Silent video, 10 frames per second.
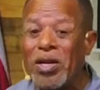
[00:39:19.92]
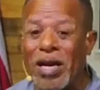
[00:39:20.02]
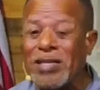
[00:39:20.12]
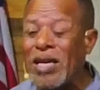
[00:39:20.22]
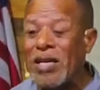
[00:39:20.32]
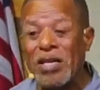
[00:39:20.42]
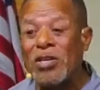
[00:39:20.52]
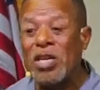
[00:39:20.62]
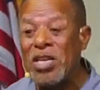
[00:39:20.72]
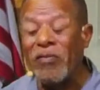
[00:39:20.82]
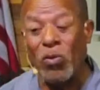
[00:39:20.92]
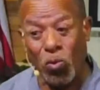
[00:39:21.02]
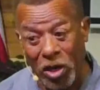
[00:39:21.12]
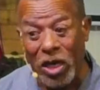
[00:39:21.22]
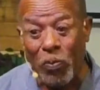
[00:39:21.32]
I tell you, the devil
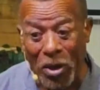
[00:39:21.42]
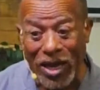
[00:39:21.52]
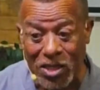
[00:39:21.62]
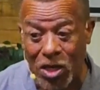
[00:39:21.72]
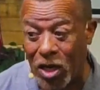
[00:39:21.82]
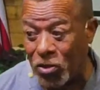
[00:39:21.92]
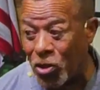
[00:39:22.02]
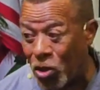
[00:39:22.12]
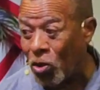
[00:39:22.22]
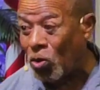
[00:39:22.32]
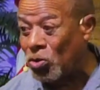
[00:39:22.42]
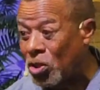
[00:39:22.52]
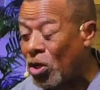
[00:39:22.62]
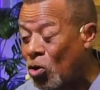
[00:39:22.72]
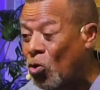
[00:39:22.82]
really picks on those
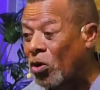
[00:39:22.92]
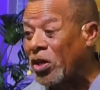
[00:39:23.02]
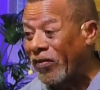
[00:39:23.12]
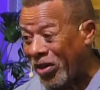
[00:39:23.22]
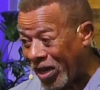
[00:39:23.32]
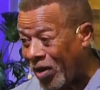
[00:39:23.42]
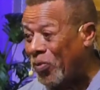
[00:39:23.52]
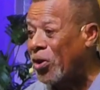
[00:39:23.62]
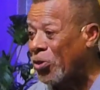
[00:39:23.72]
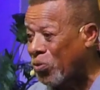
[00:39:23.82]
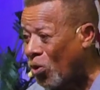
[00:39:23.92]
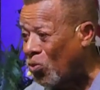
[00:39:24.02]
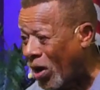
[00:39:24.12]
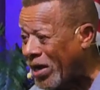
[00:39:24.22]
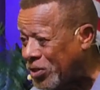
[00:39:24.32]
who are giving up their throne
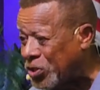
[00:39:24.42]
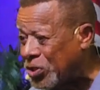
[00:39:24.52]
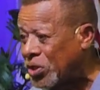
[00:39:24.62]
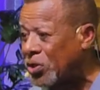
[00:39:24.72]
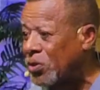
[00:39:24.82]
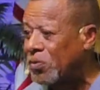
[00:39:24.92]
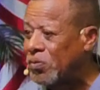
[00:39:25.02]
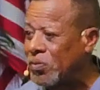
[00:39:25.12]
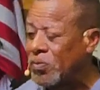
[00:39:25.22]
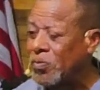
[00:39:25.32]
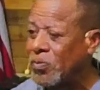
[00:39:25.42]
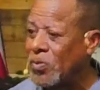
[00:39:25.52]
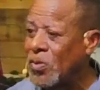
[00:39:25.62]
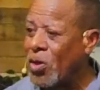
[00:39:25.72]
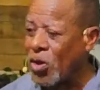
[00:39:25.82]
rights.
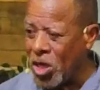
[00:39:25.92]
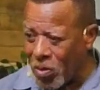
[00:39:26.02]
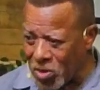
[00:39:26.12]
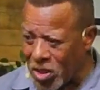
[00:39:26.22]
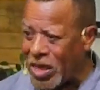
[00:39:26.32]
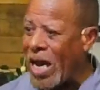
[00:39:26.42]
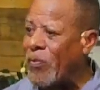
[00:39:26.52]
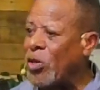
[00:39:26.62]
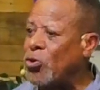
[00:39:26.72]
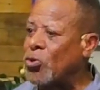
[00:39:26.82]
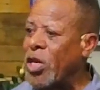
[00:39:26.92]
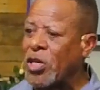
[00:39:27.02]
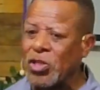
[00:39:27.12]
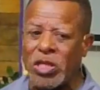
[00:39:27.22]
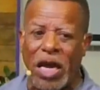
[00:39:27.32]
There comes a time that you'll take
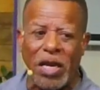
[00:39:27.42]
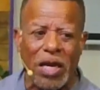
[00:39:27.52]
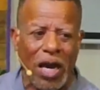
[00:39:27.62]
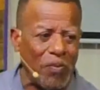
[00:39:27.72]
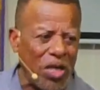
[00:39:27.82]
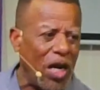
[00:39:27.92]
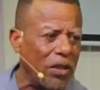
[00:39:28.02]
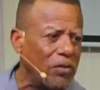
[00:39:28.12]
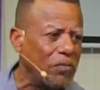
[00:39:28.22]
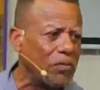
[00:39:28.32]
a stand. I'm done.